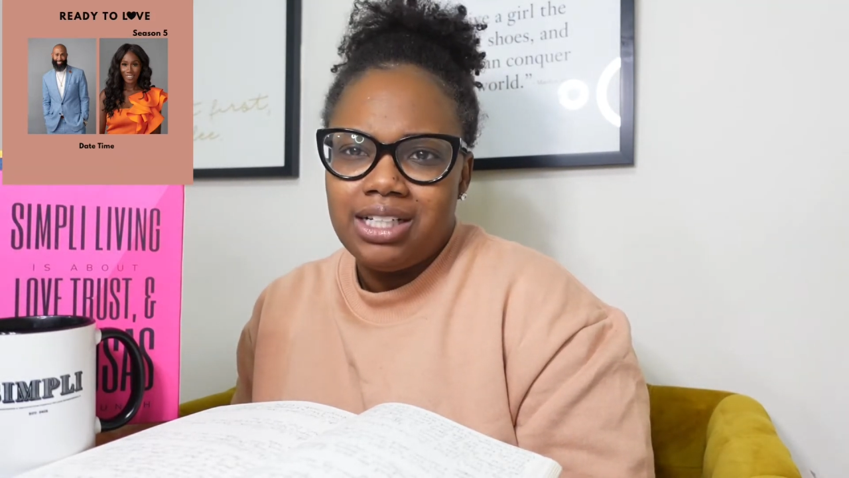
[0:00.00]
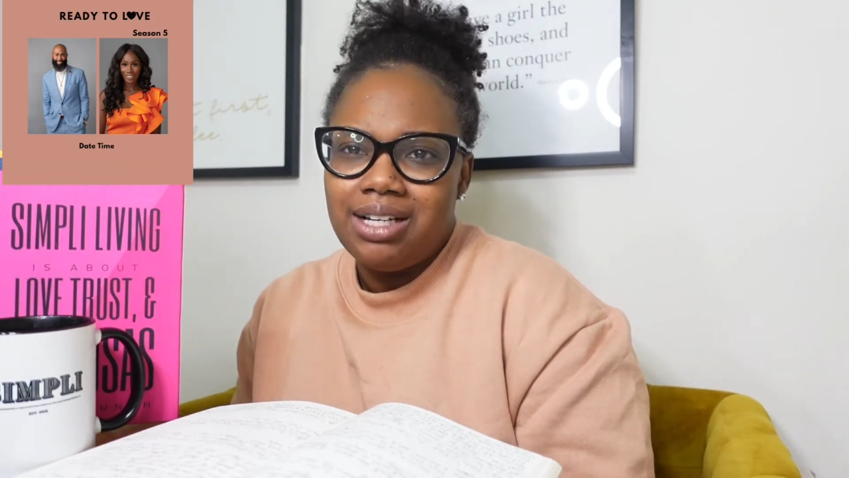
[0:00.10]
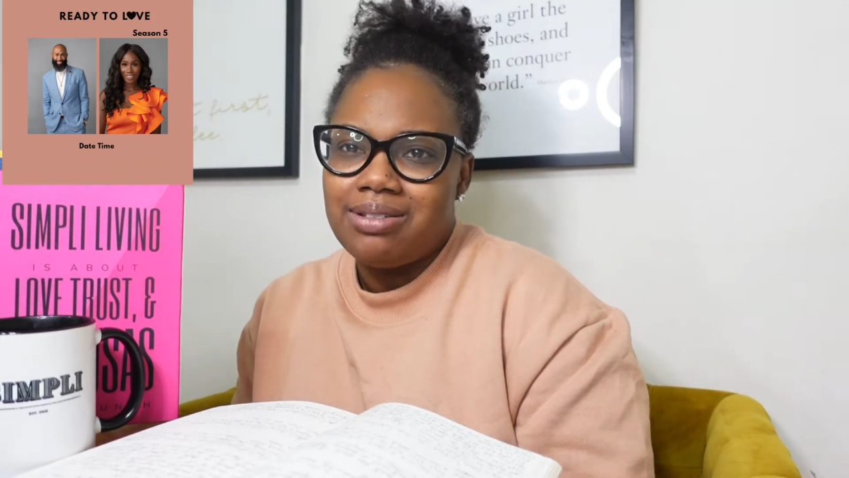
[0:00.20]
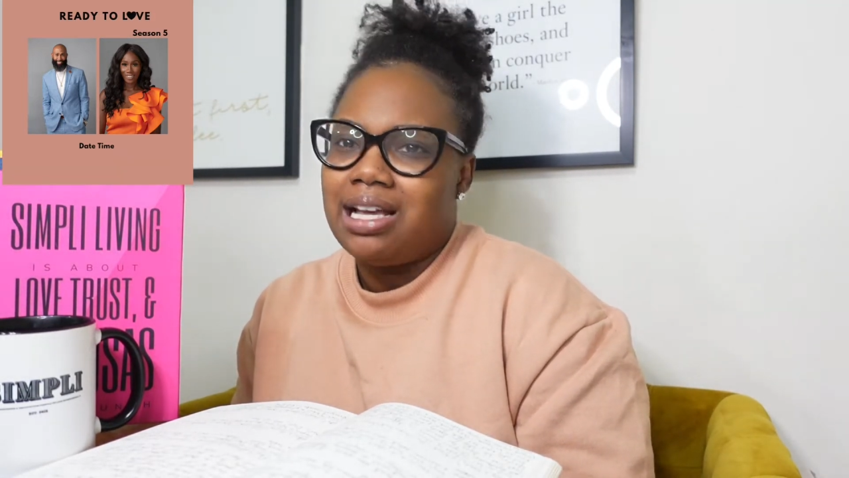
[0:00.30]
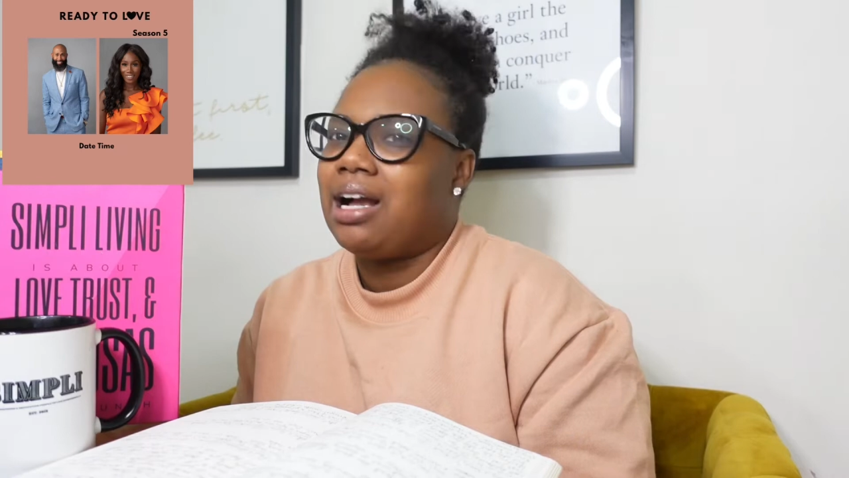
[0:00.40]
And he
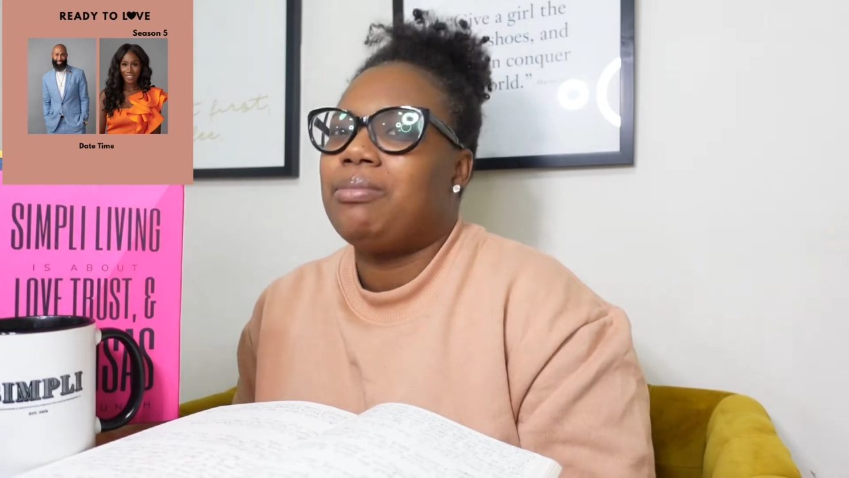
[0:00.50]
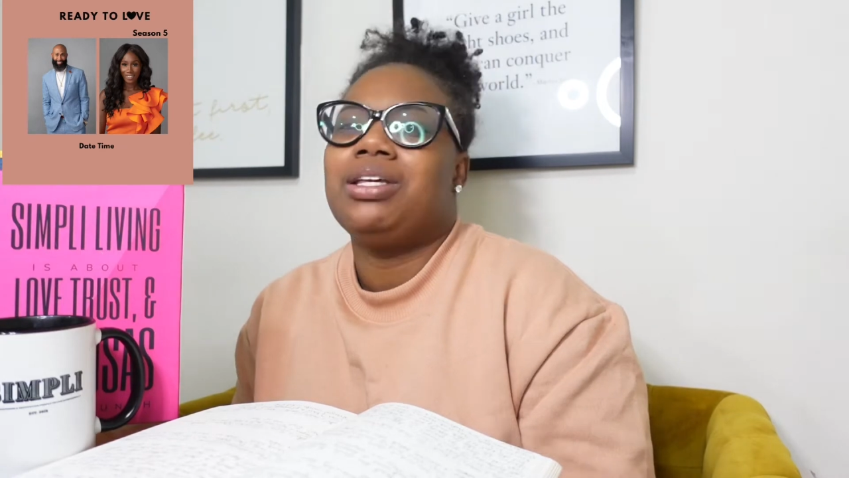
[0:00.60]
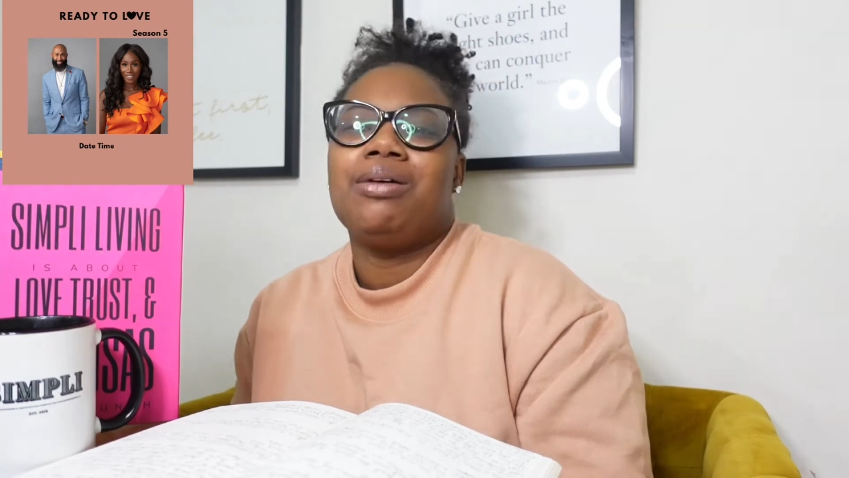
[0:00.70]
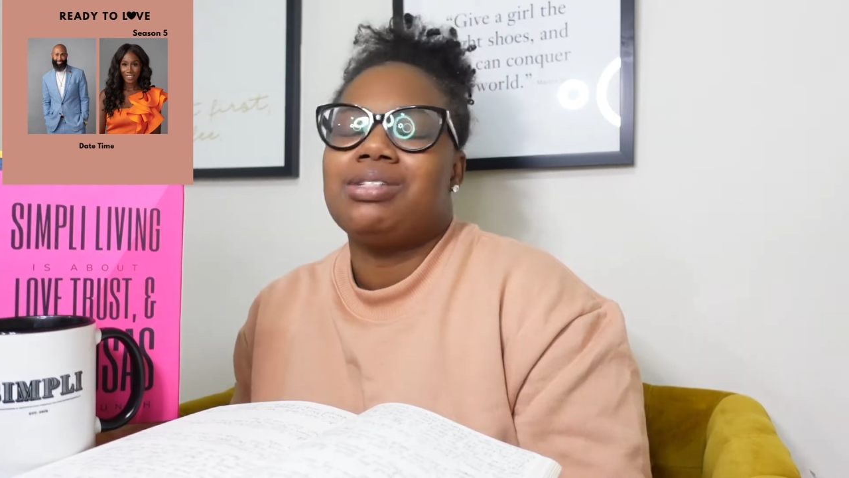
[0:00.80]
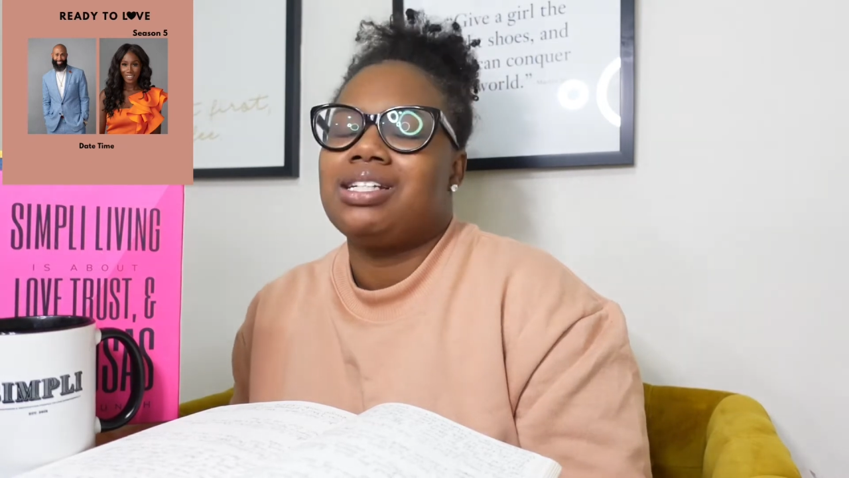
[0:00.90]
was like, I
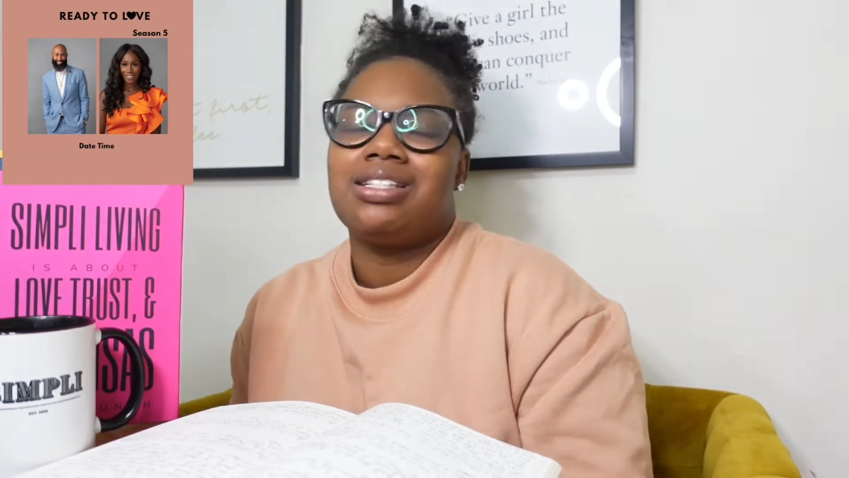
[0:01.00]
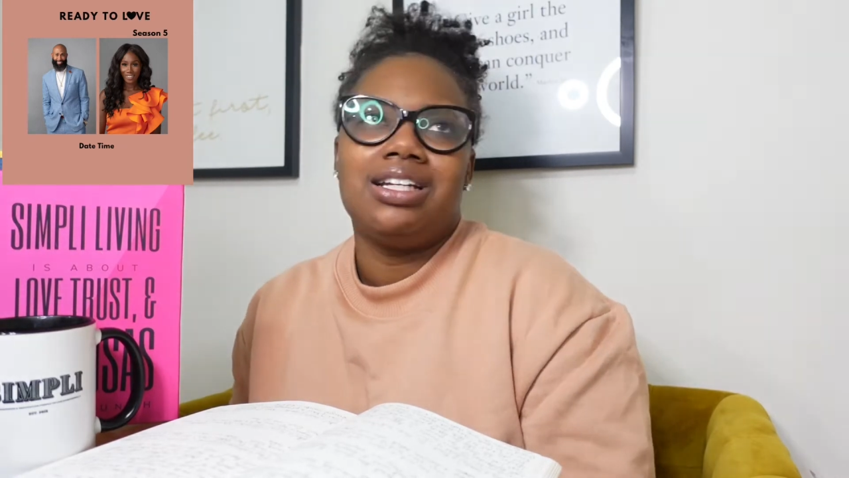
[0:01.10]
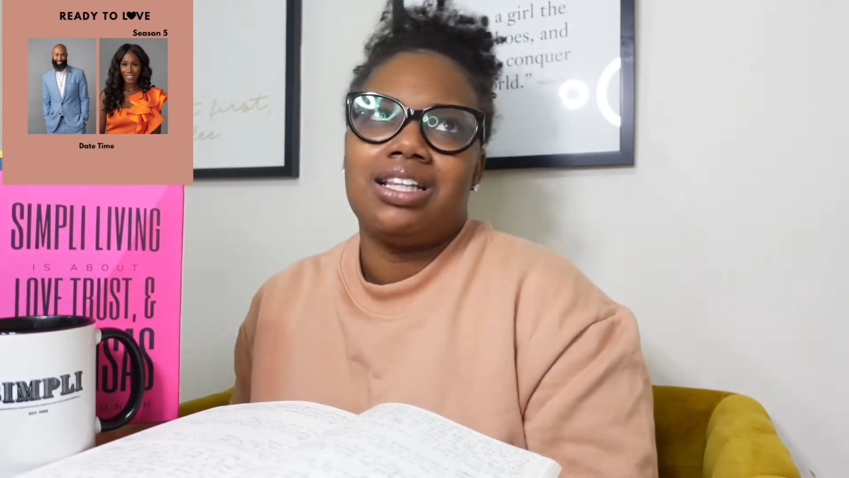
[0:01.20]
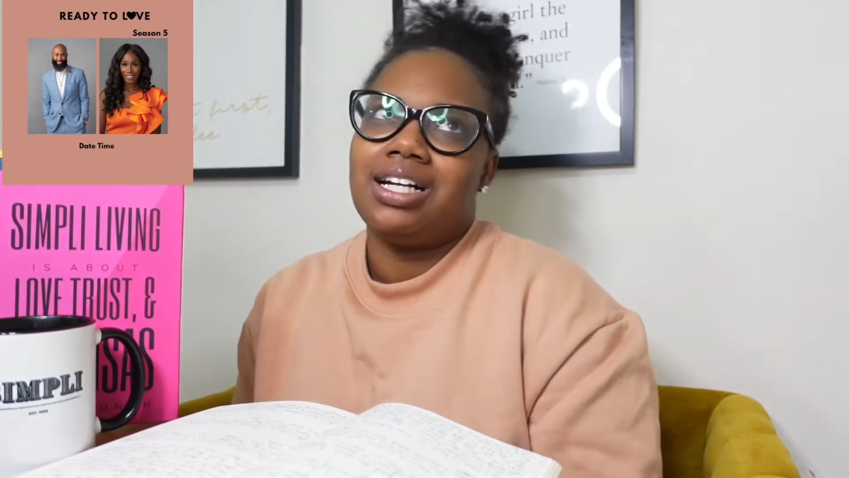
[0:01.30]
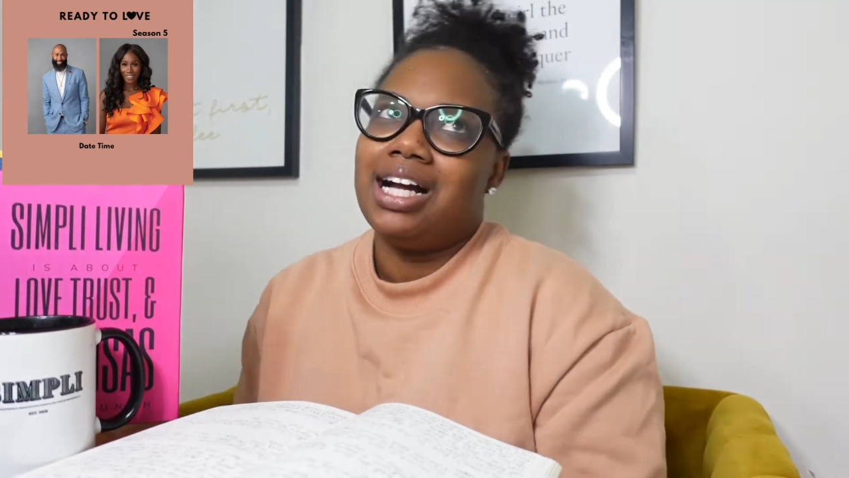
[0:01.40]
mean, there was just
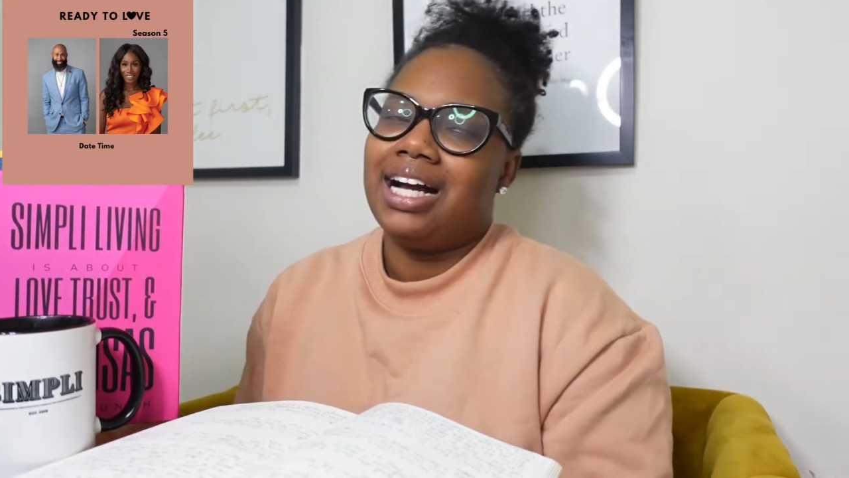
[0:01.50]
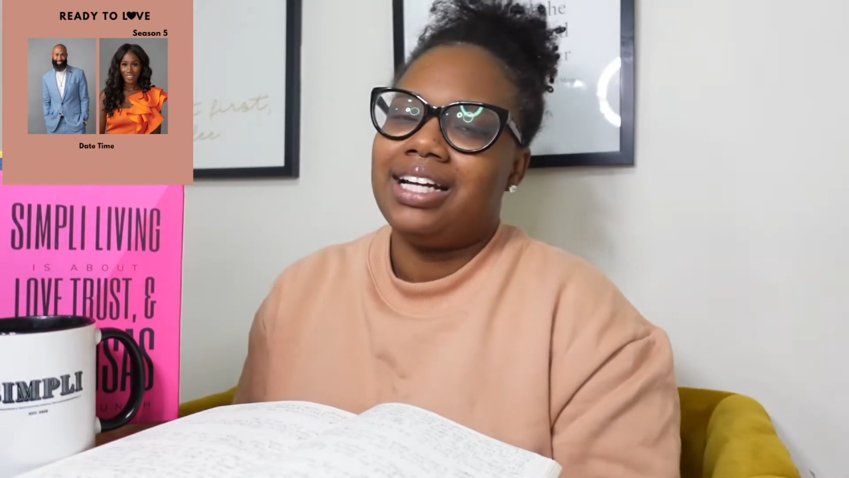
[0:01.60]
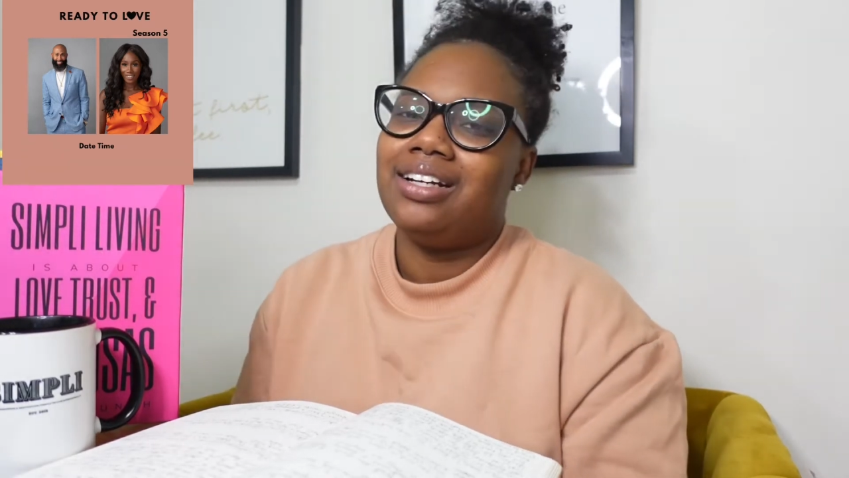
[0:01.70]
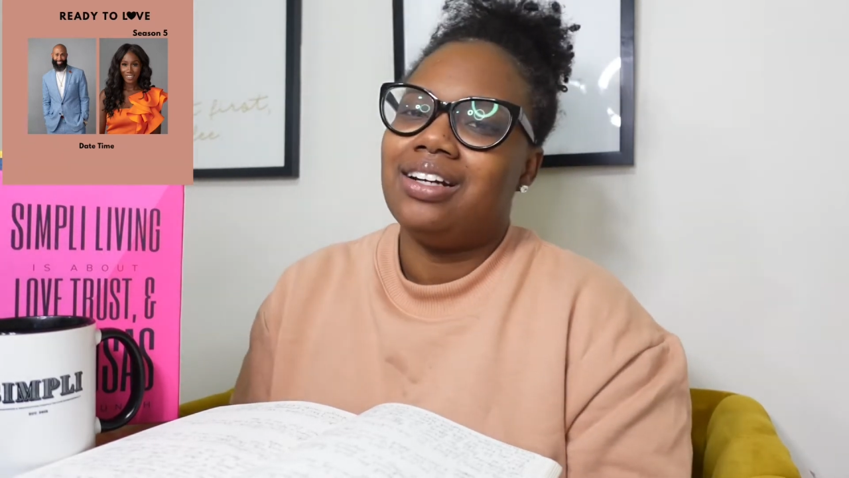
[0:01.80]
another guy here.